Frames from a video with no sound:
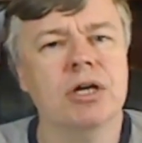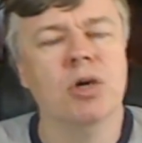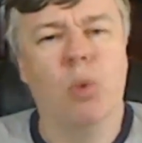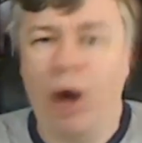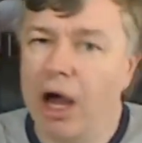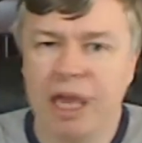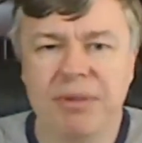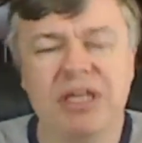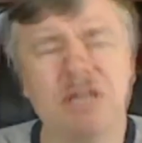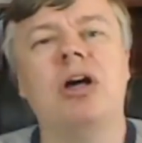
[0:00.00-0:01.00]
Why?
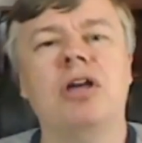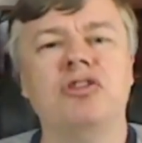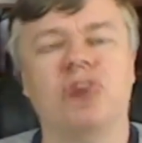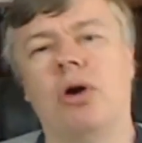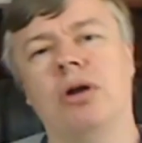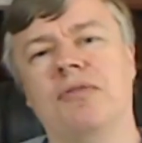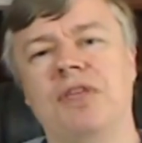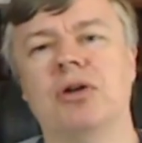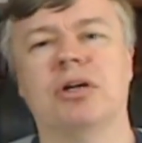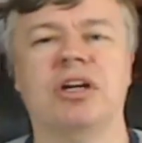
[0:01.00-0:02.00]
Because all of
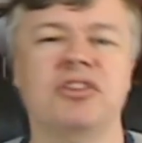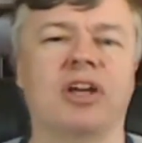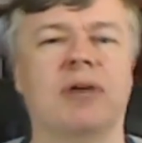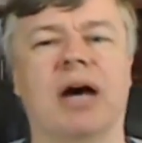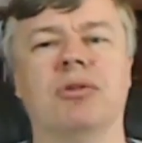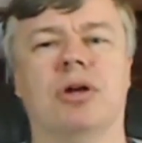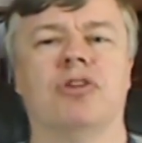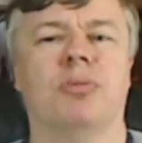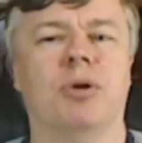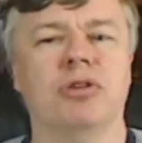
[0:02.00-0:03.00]
the earnings that are out there,
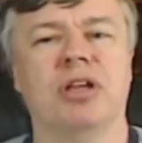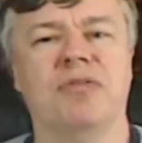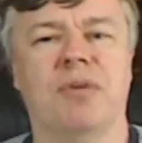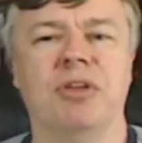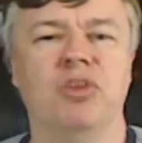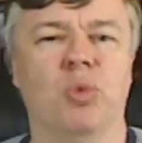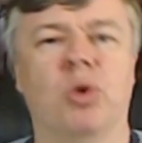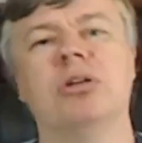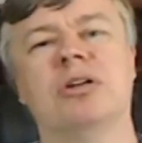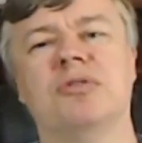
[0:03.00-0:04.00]
supposedly from these
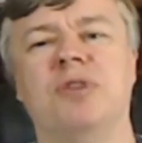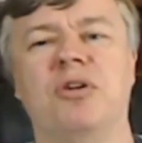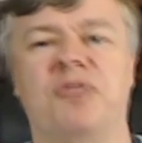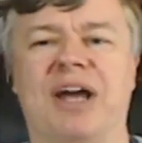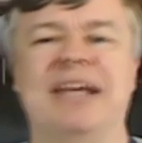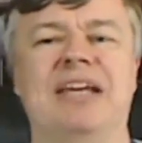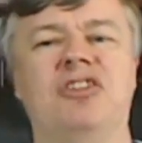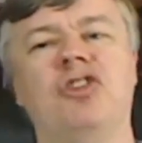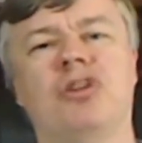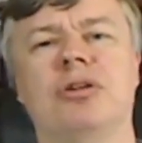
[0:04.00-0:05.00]
wonderful
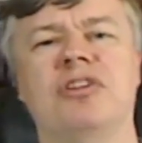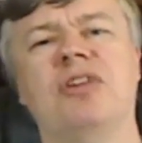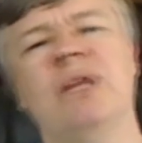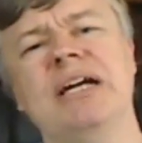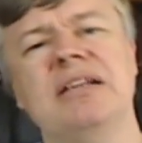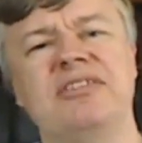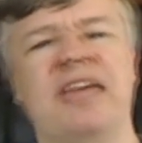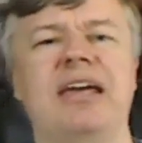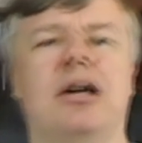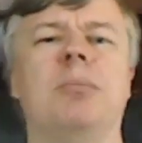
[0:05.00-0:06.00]
finance, insurance, and real
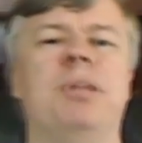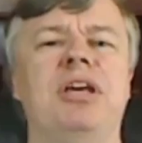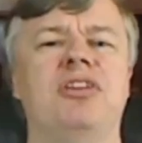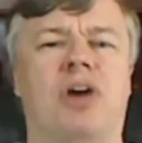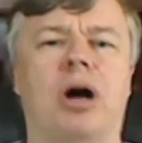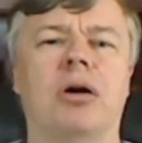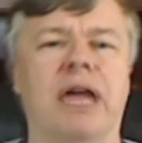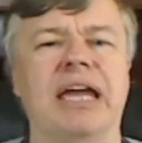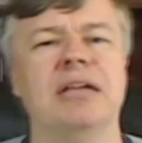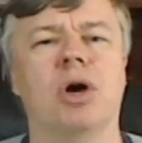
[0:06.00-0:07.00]
estate companies, are
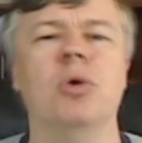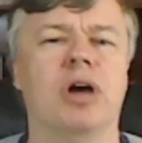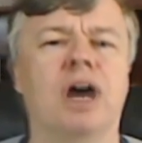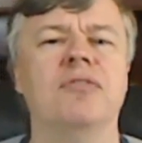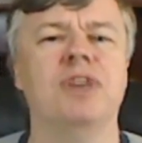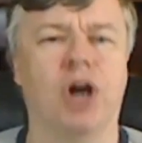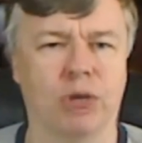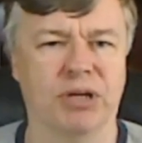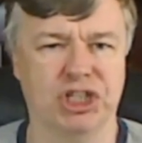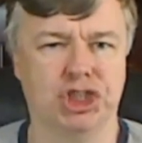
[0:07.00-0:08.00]
a load of
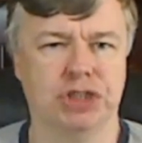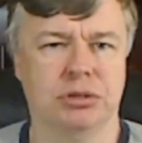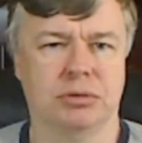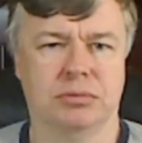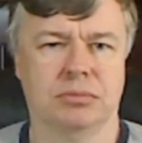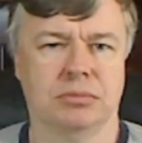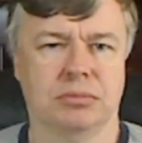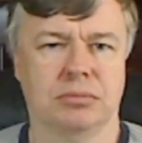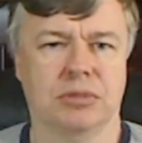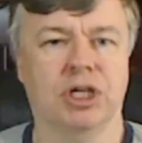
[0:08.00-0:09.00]
garbage.
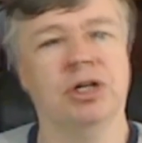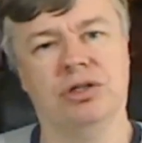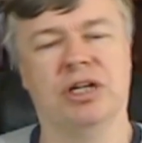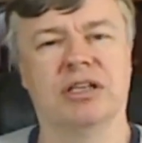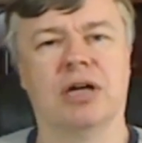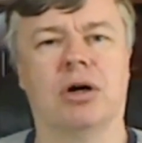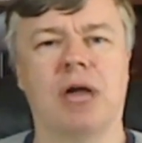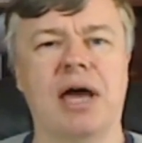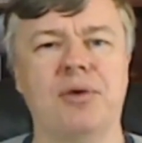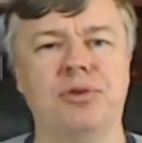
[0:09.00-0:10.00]
You take that all
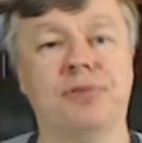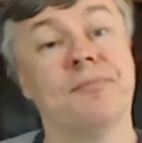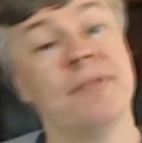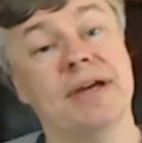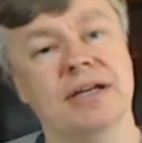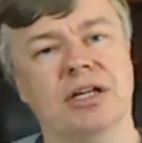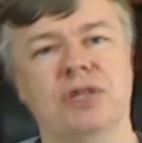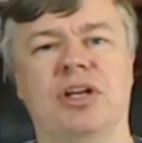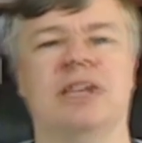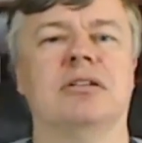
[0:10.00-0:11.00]
out, and then
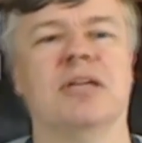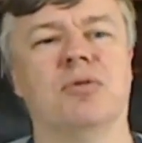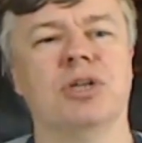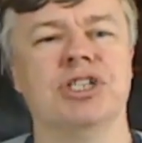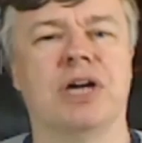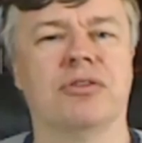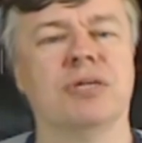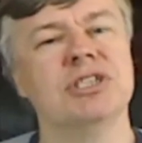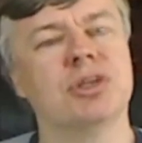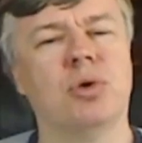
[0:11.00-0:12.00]
you take the leverage out of the
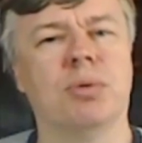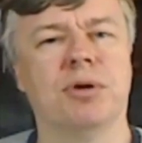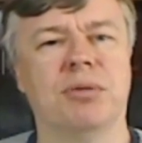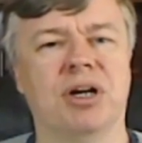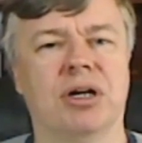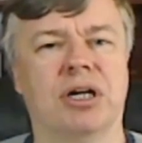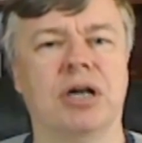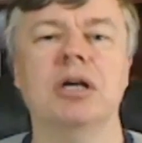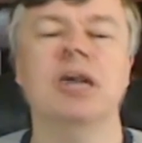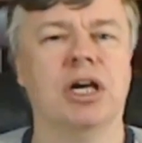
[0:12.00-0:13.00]
rest of corporate
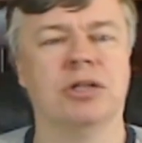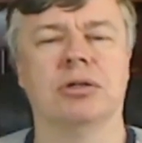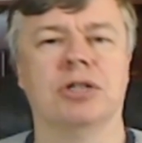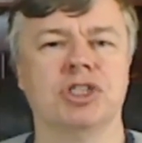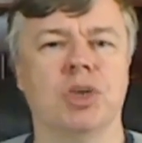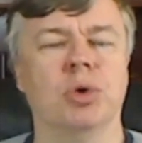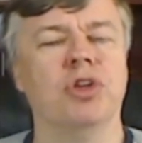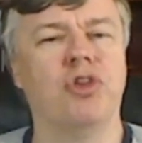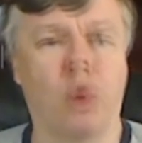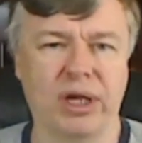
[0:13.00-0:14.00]
America, and the earnings go in the
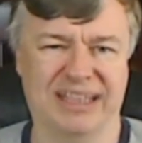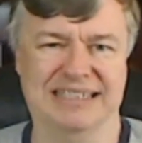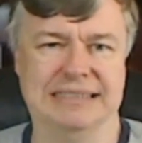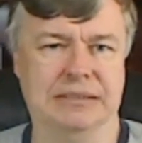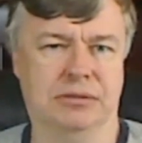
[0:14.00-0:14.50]
toilet.